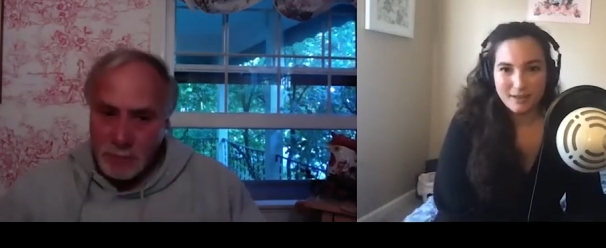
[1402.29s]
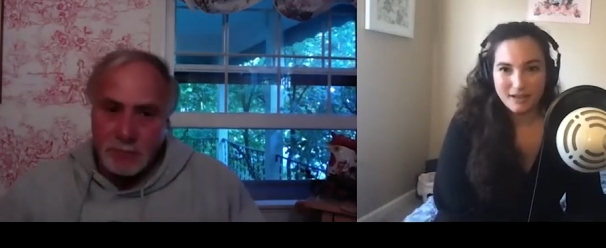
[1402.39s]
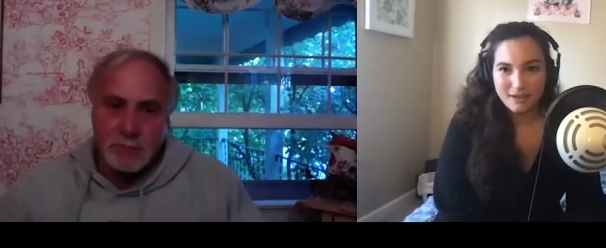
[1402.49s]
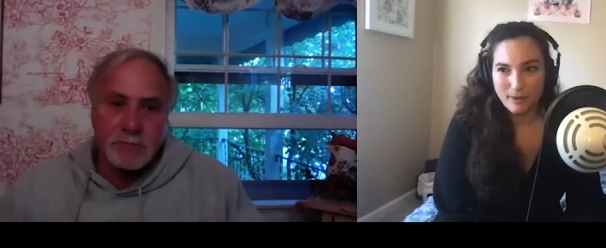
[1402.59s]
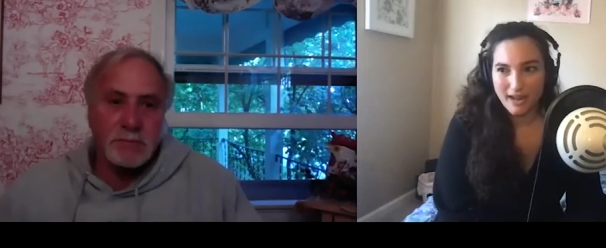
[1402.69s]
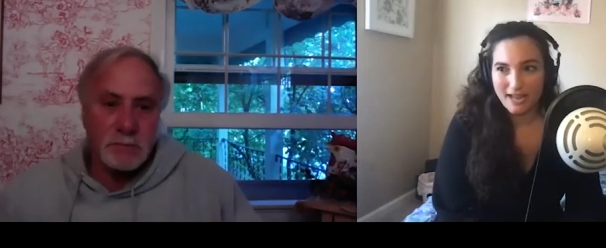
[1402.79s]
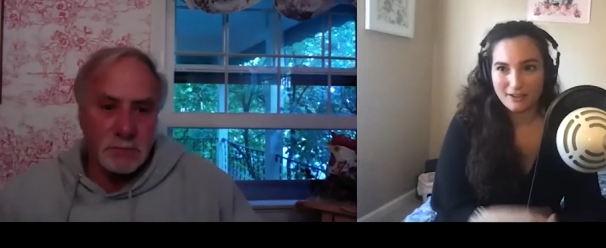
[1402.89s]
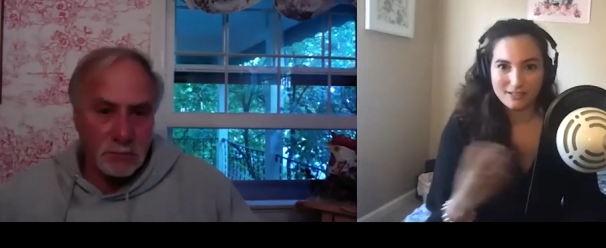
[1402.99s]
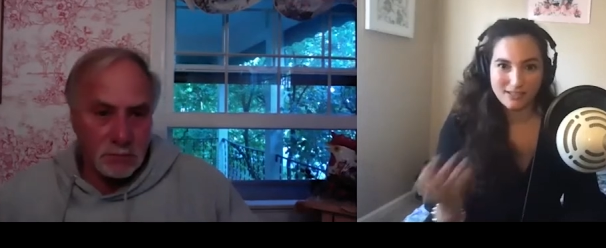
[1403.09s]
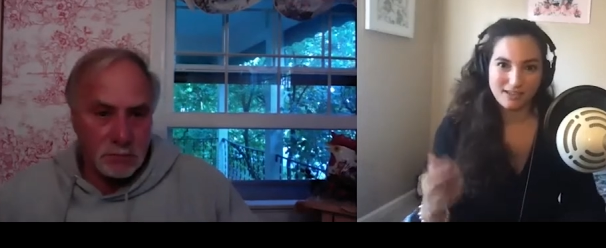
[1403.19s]
Speaker 1: in a way I
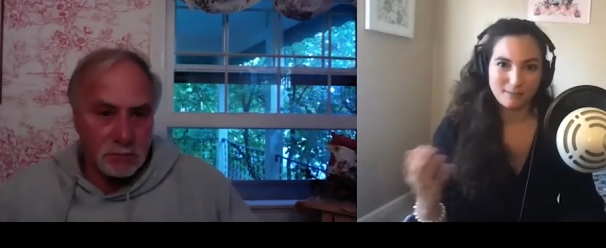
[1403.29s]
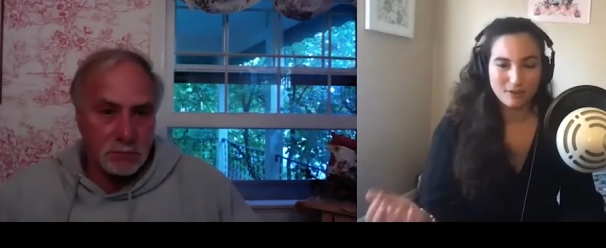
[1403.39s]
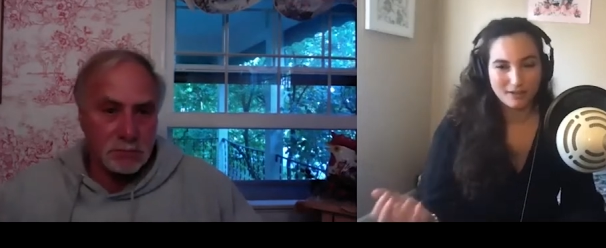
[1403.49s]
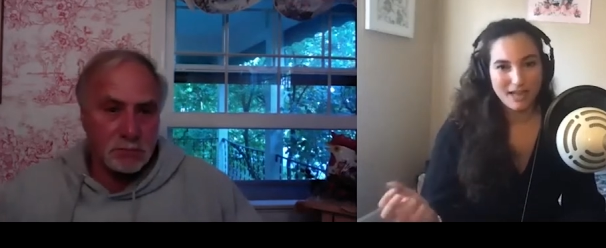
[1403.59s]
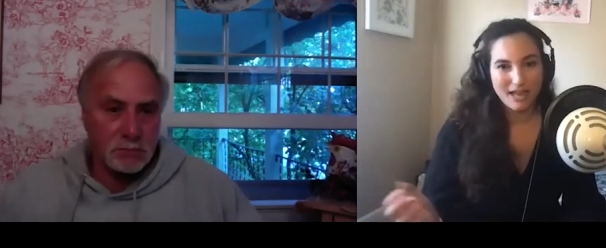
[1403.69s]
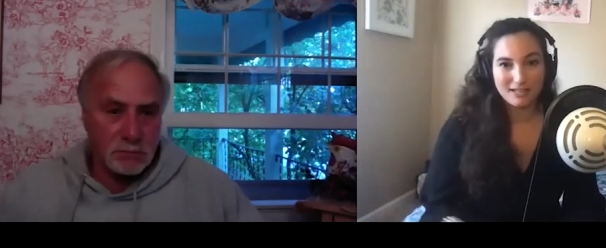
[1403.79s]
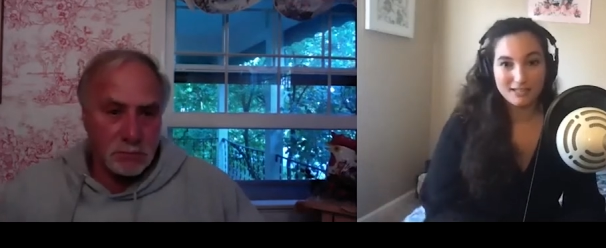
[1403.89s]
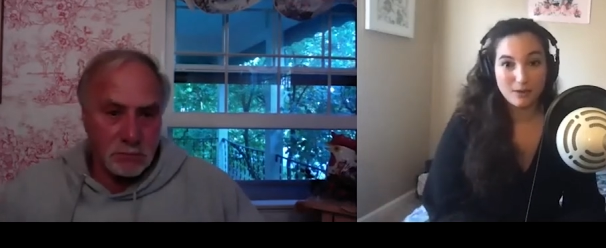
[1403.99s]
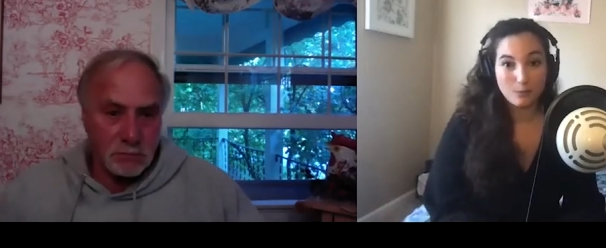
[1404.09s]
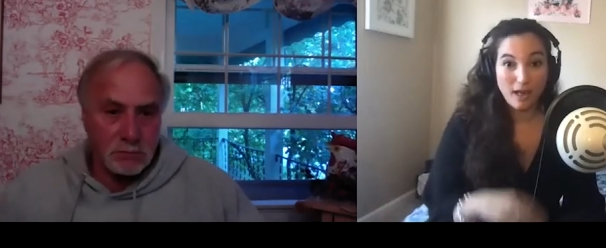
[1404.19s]
could see him looking at it as
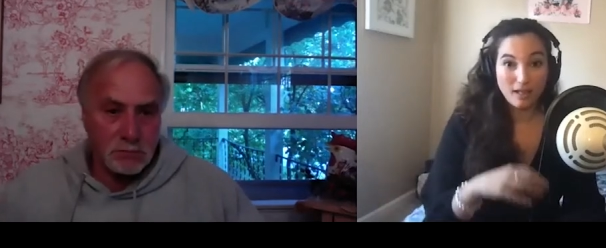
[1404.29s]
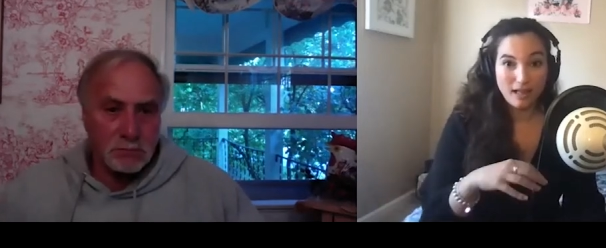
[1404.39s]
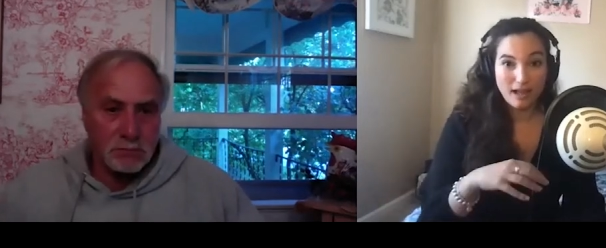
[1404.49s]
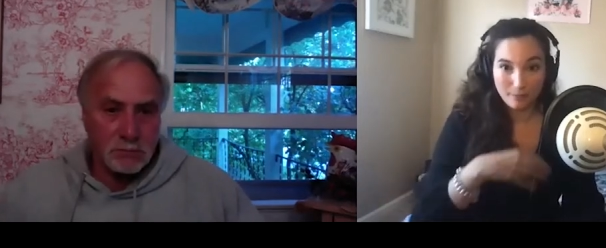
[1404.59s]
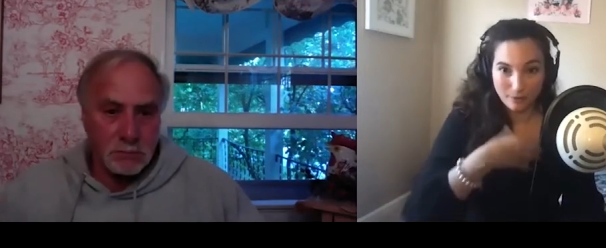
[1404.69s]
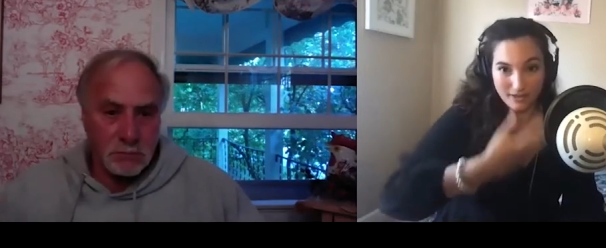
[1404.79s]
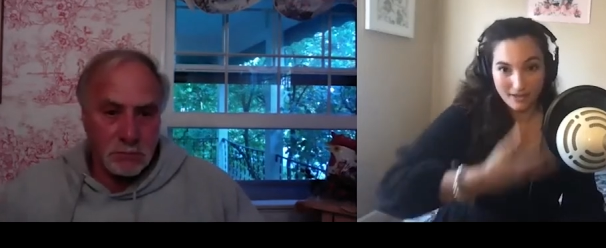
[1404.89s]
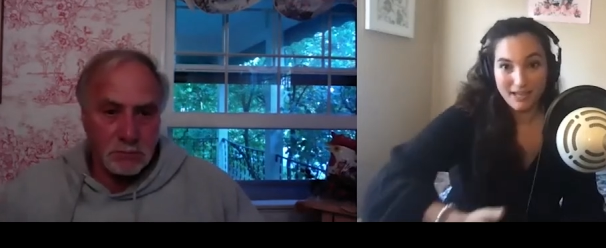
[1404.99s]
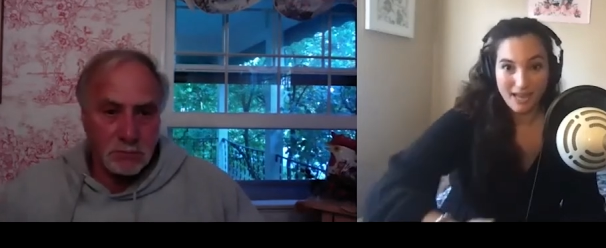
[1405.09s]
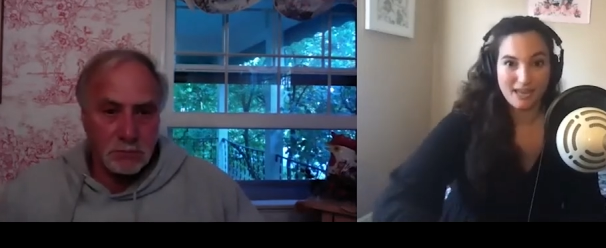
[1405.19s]
like, well, I put in
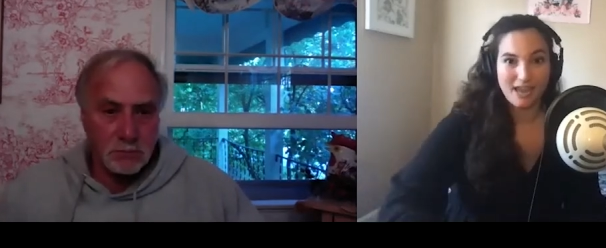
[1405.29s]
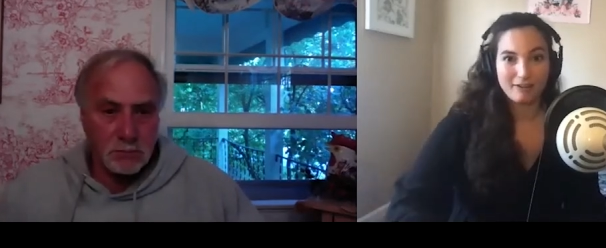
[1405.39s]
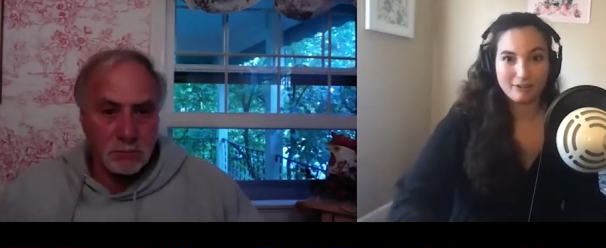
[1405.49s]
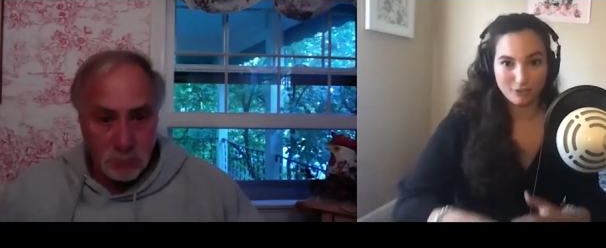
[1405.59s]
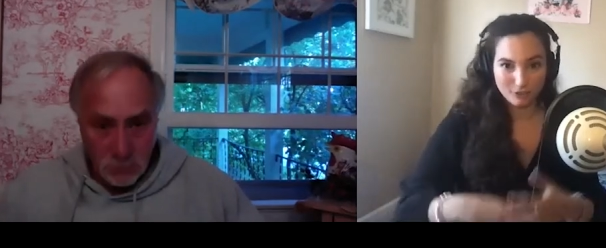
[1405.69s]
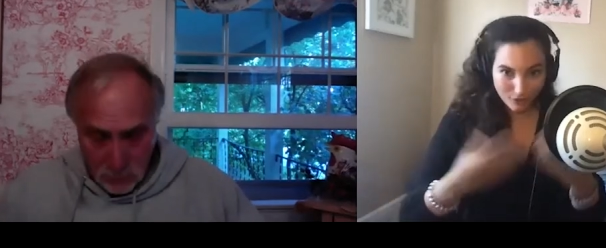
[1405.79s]
a gay character.